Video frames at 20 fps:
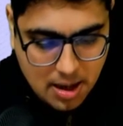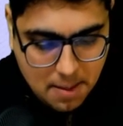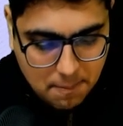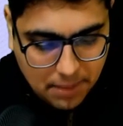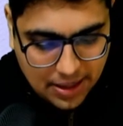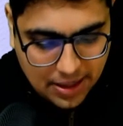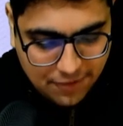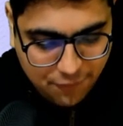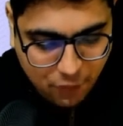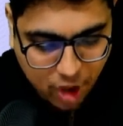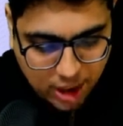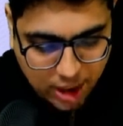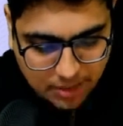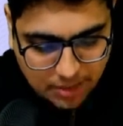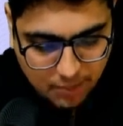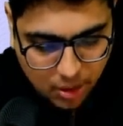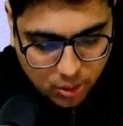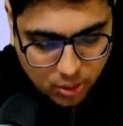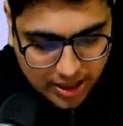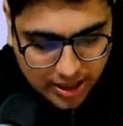But what
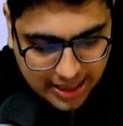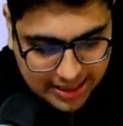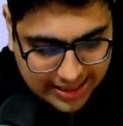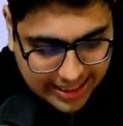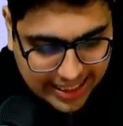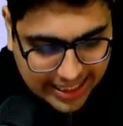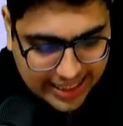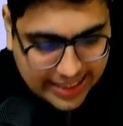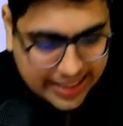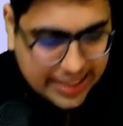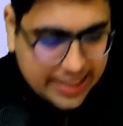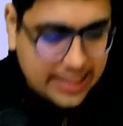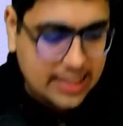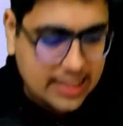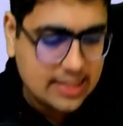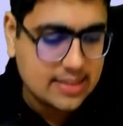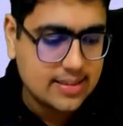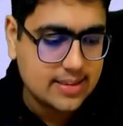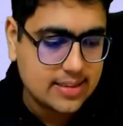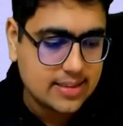about other
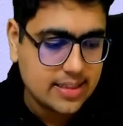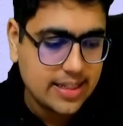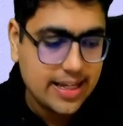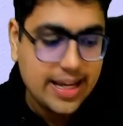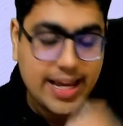entities?